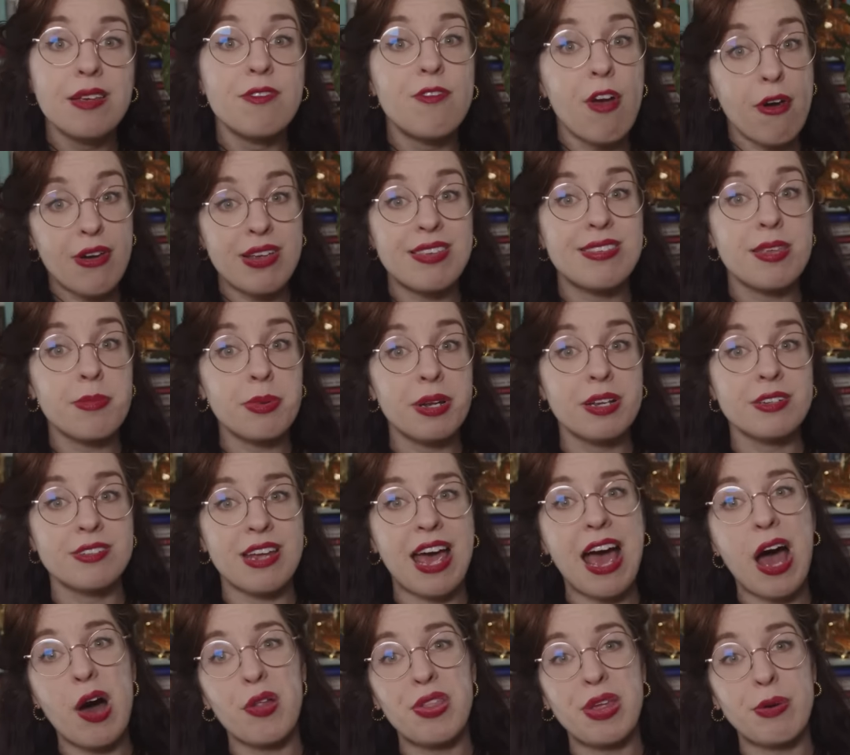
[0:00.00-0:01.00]
very similar
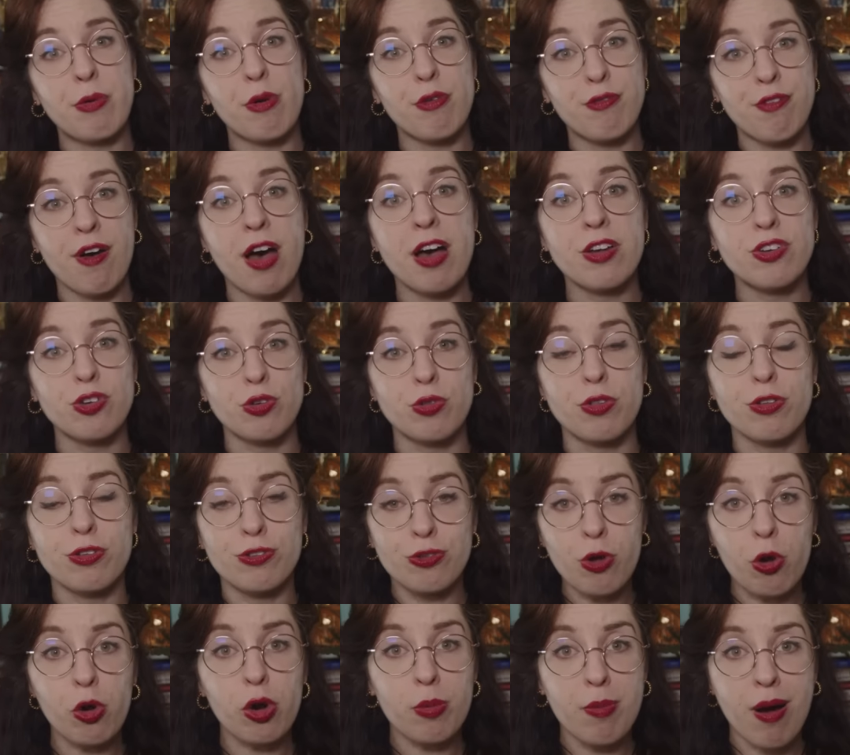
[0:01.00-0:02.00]
to how they referred to the
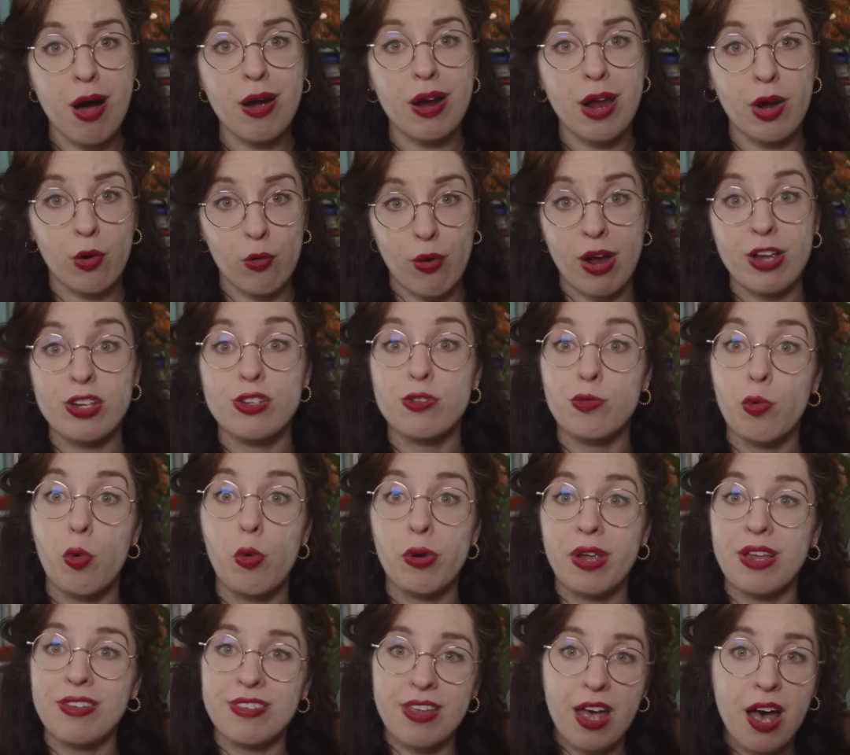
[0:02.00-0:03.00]
stock market crash
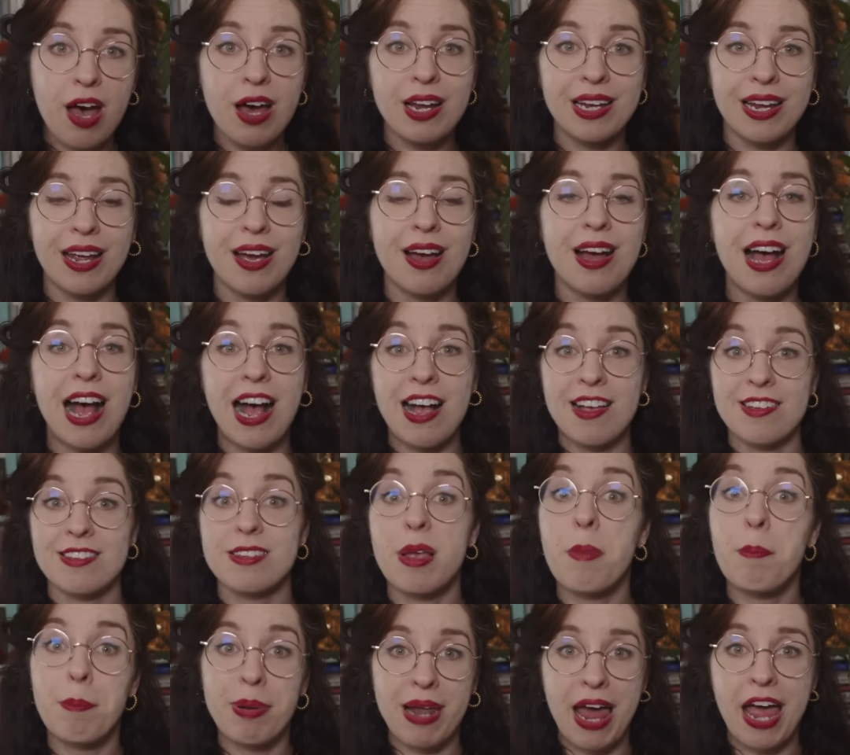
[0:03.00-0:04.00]
4 years earlier
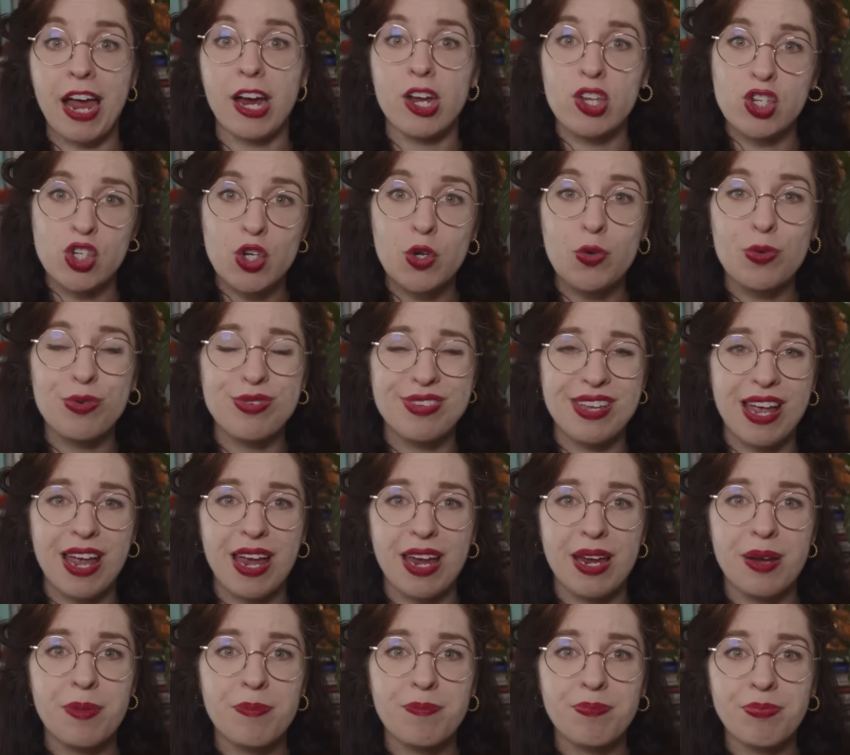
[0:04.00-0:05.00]
as Black
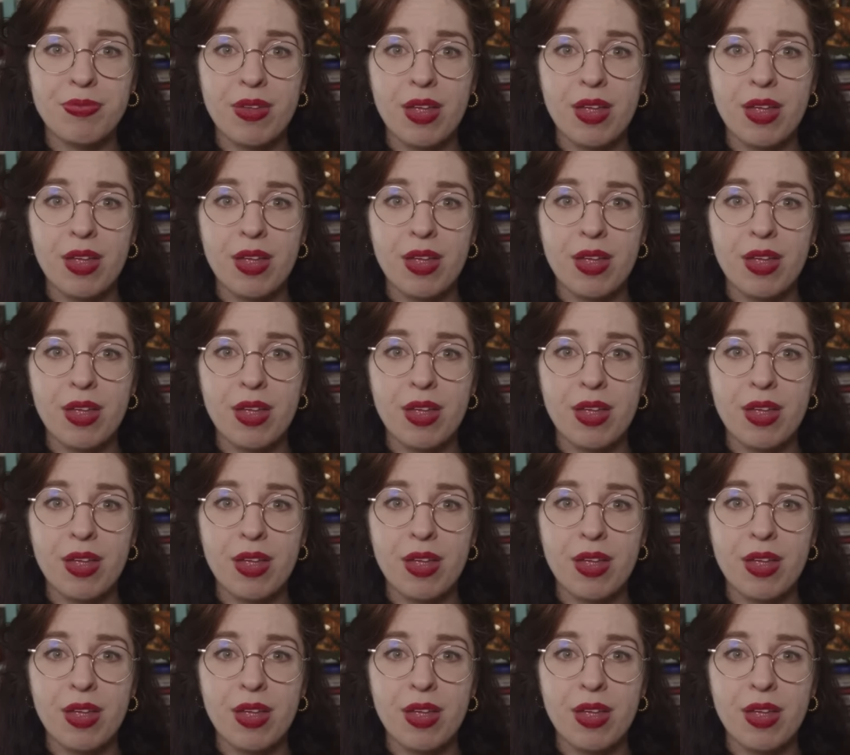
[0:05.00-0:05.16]
Tuesday.